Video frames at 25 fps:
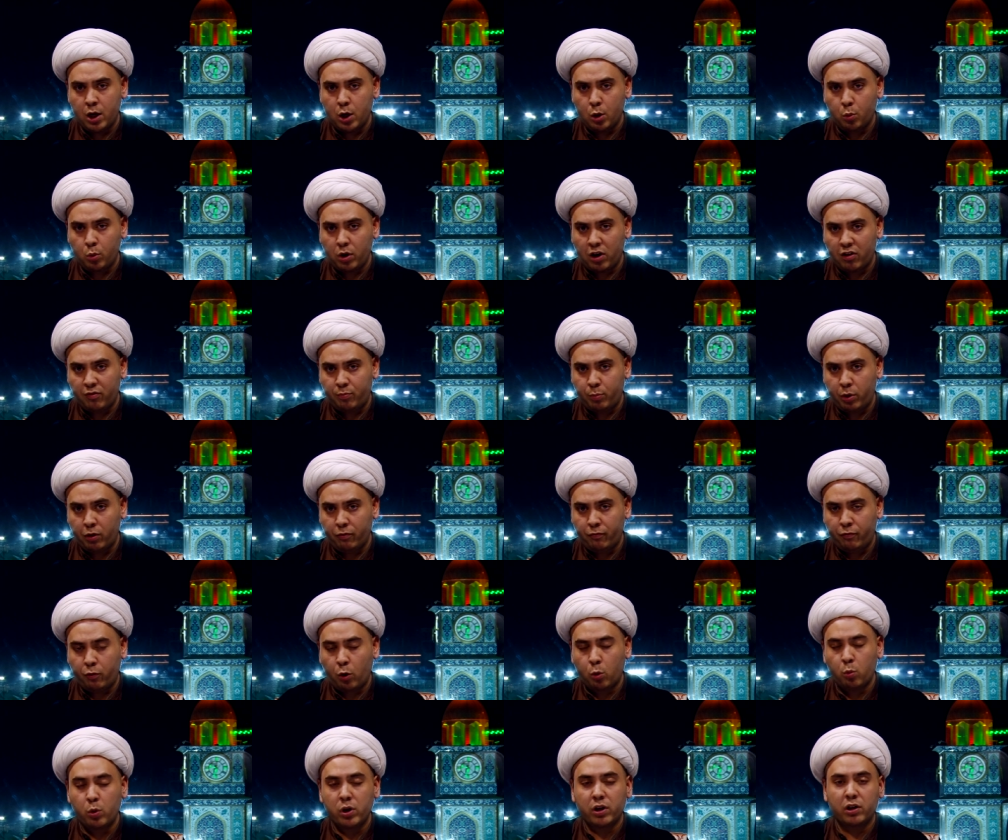we have put
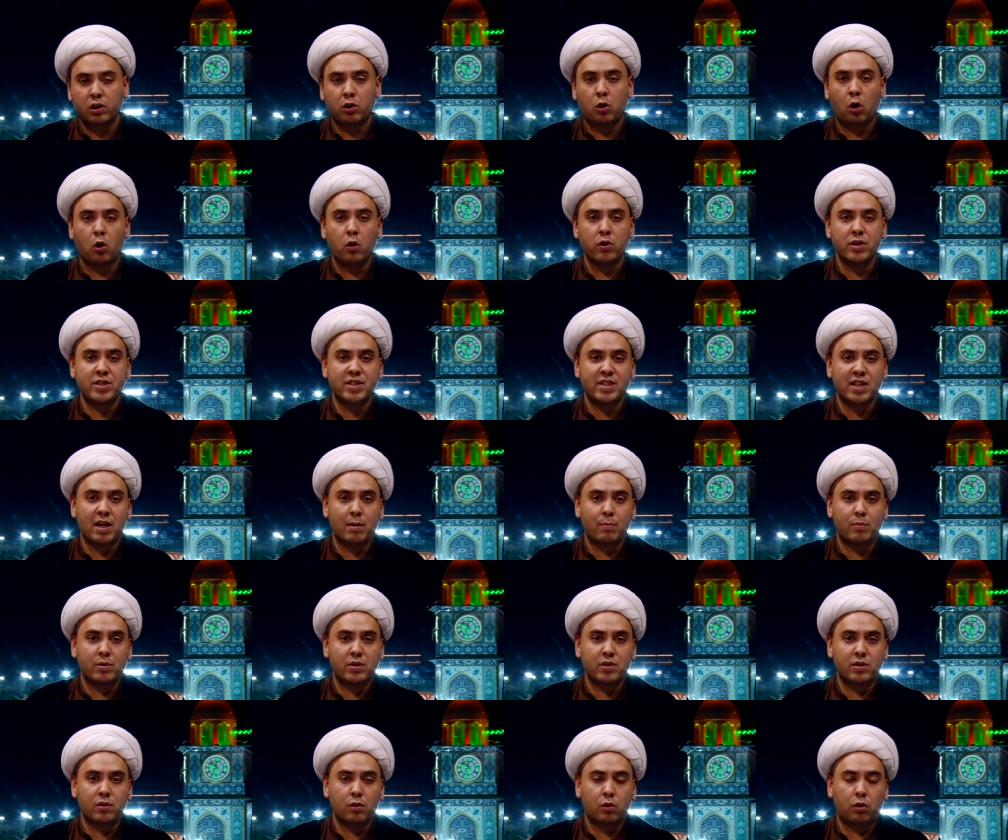forward the
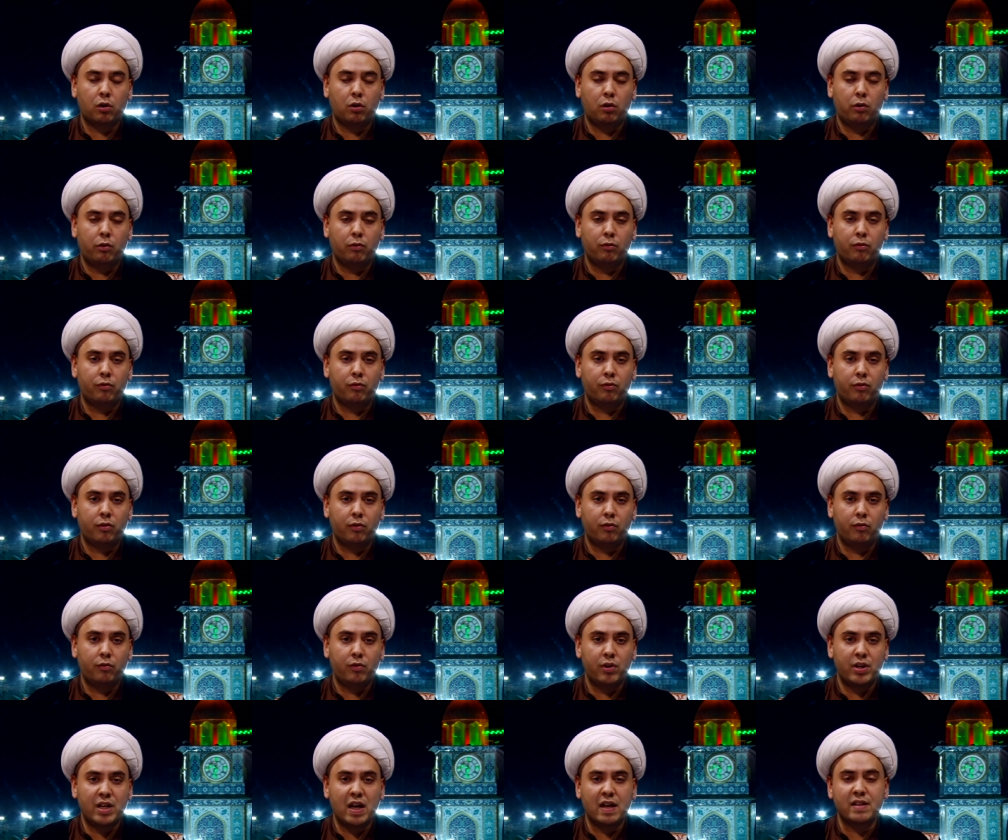concept of
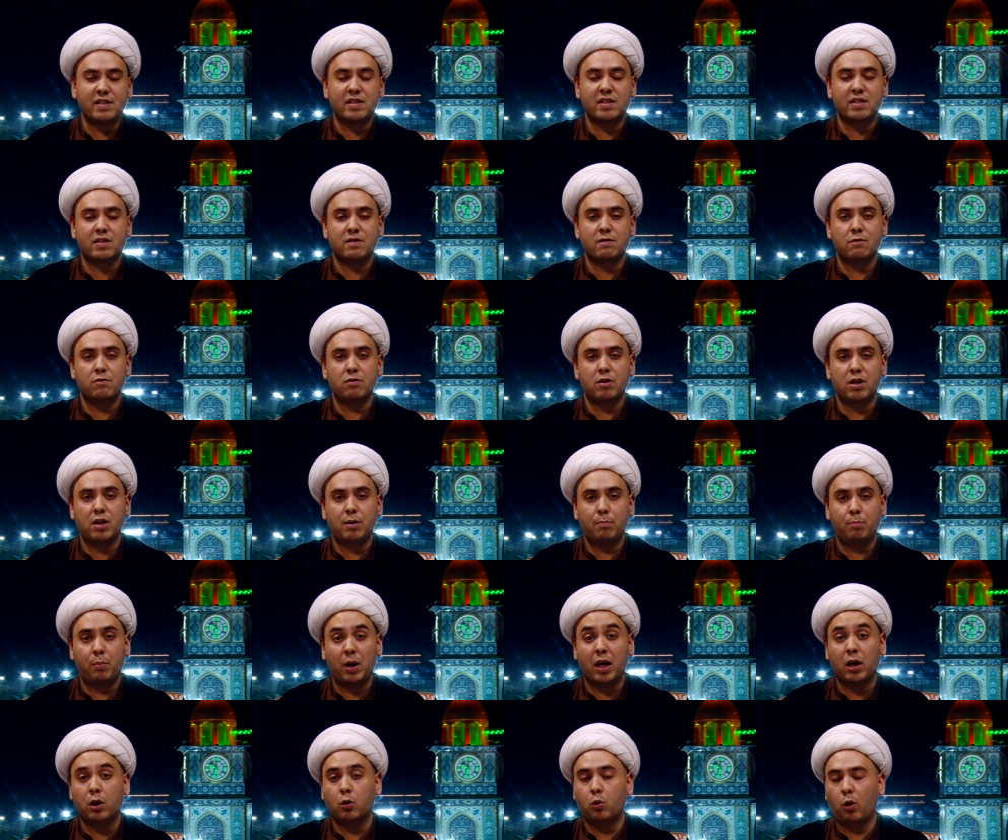the necessary
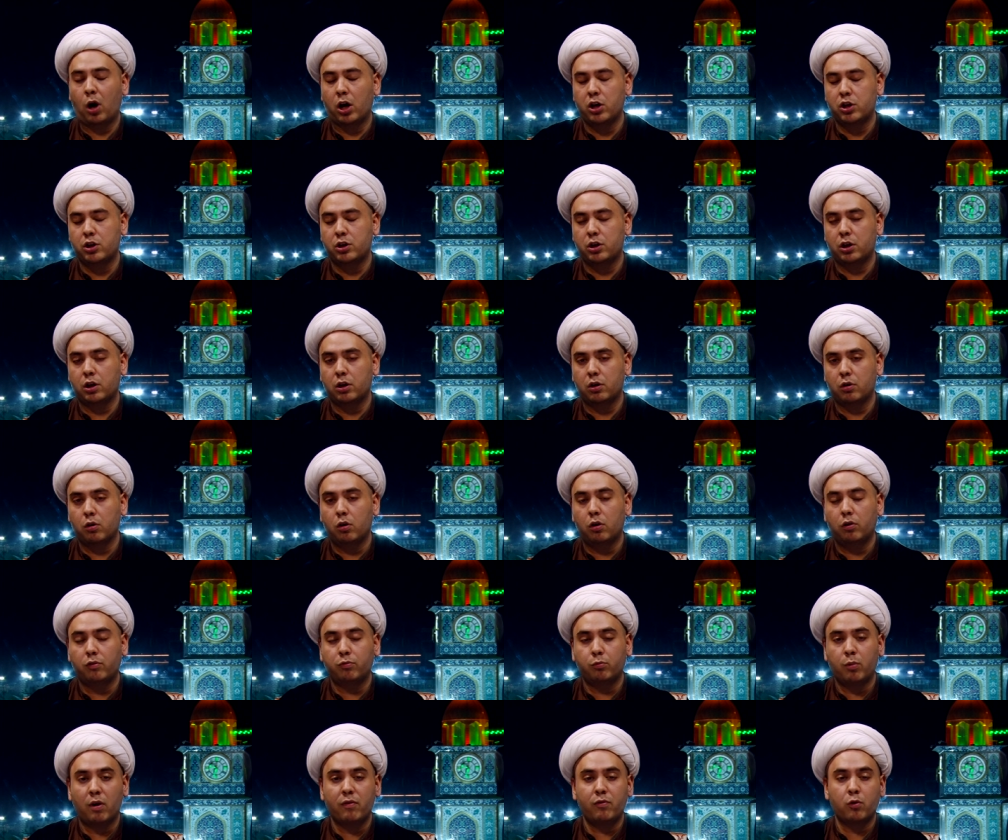big question
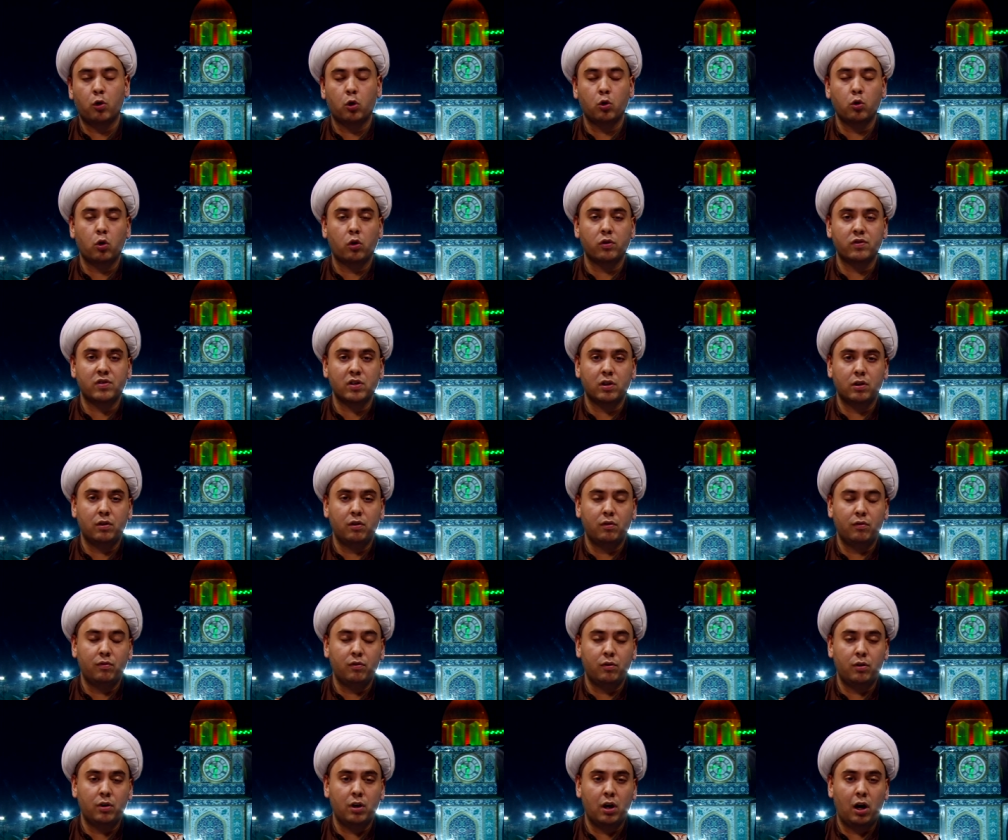of whether or not
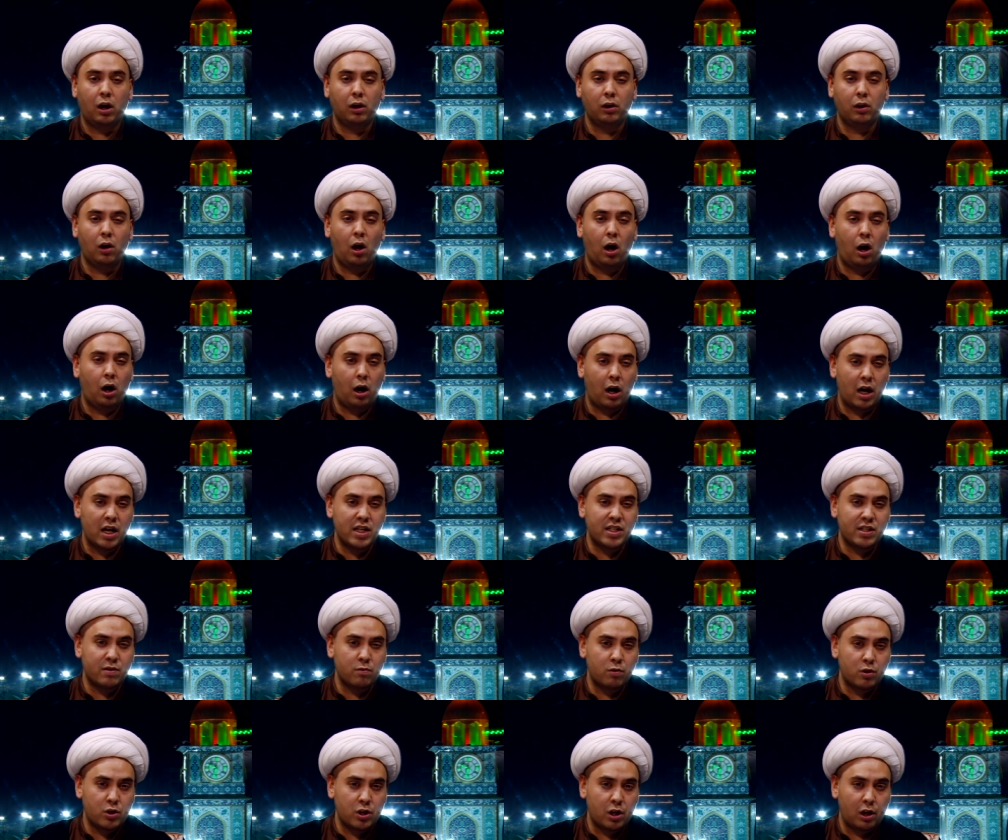Allah
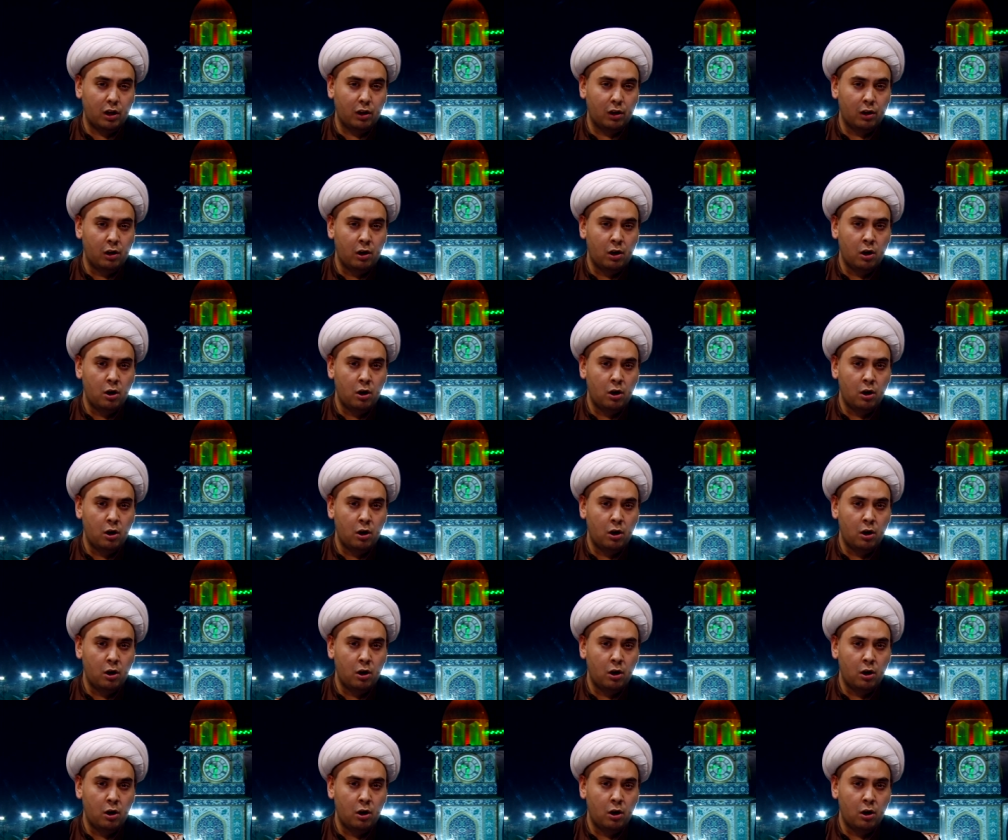Azza